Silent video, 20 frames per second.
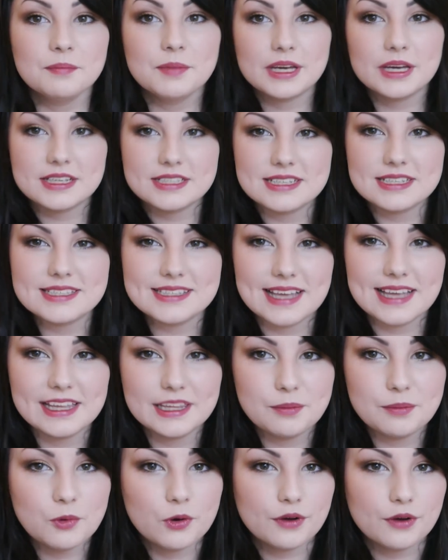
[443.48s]
because it's
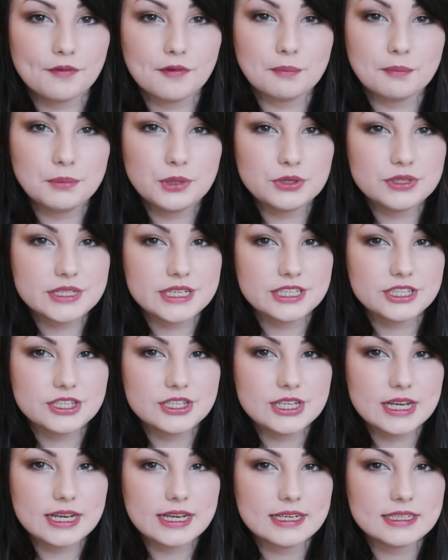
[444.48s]
slightly more of a muted
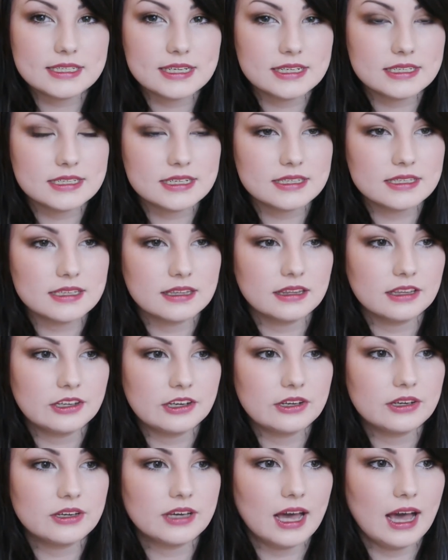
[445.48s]
shade it doesn't
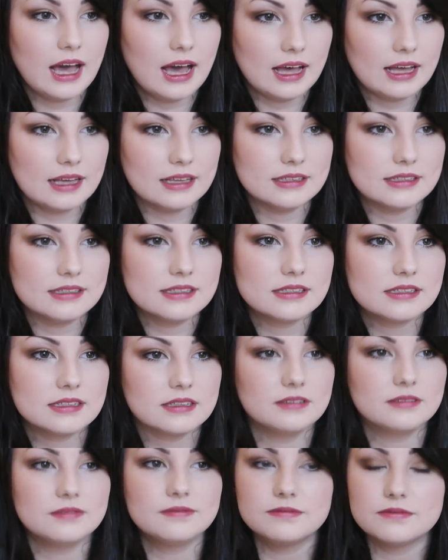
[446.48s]
look
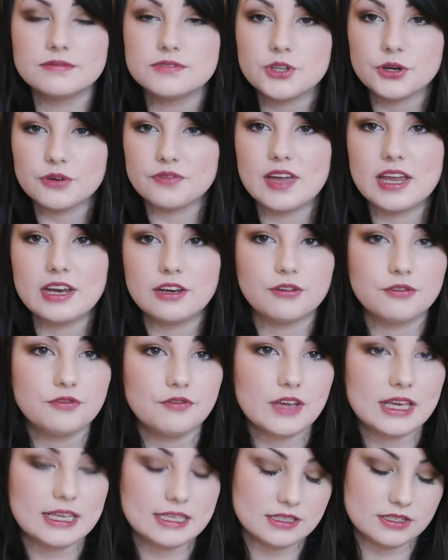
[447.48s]
as sort of in your
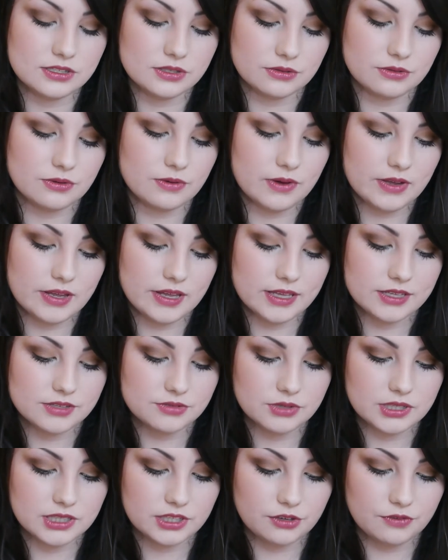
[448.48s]
face so
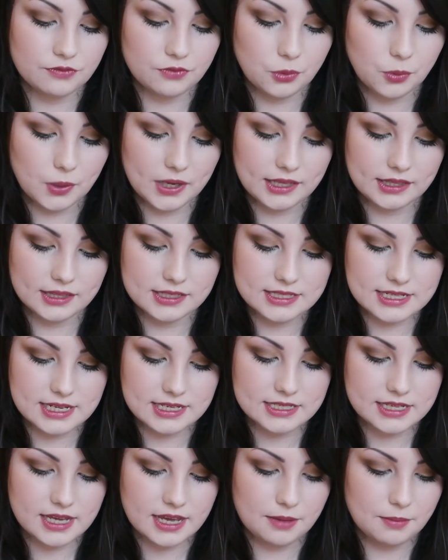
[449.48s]
it's really good for wearing in the
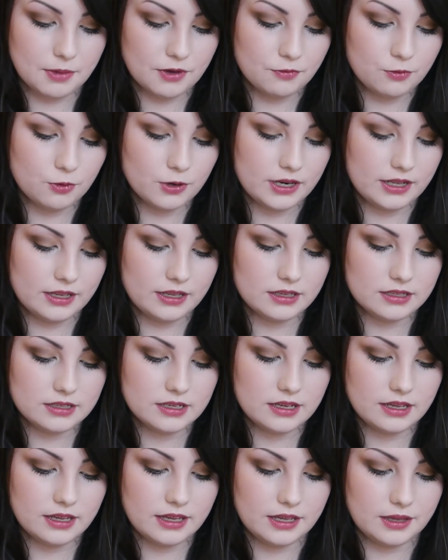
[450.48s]
daytime. I've worn it
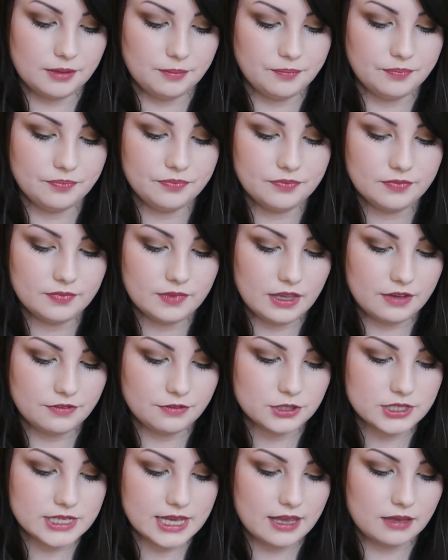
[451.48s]
um, a
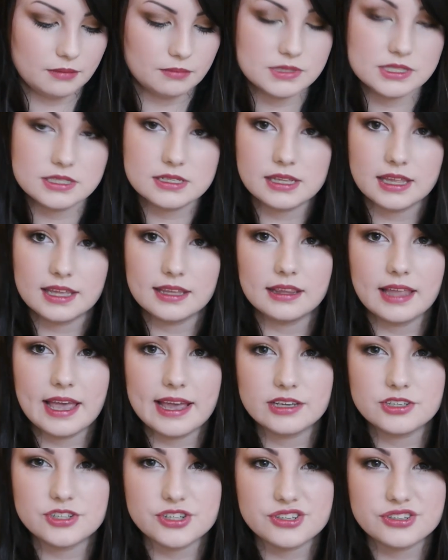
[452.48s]
few times to like
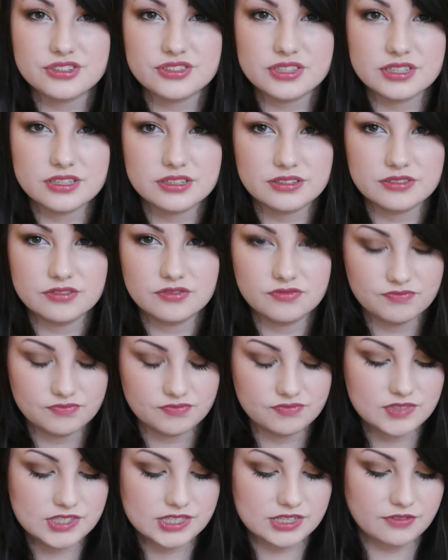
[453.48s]
lectures and
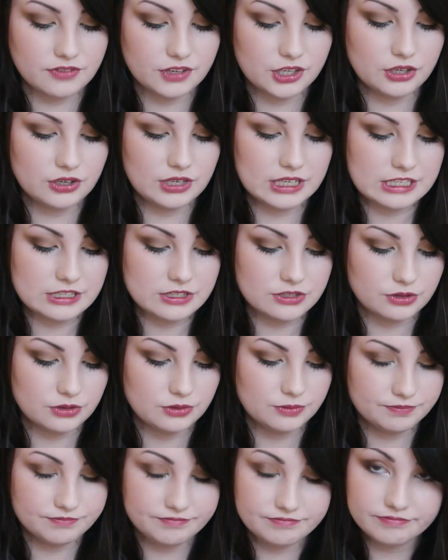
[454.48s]
stuff at uni
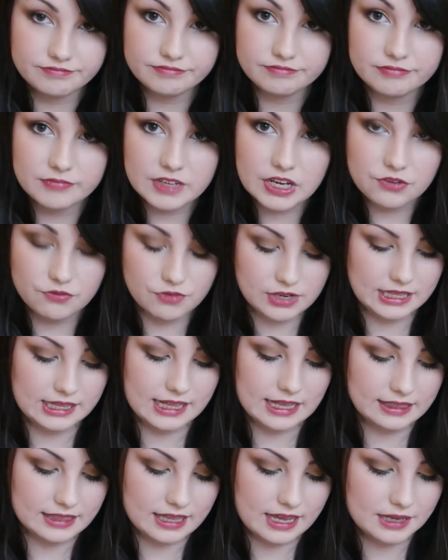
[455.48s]
so really
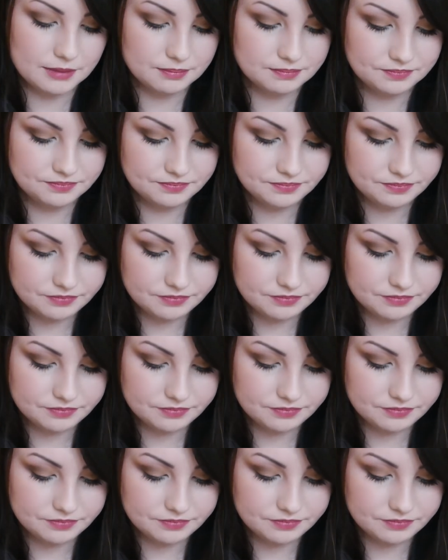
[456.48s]
like that.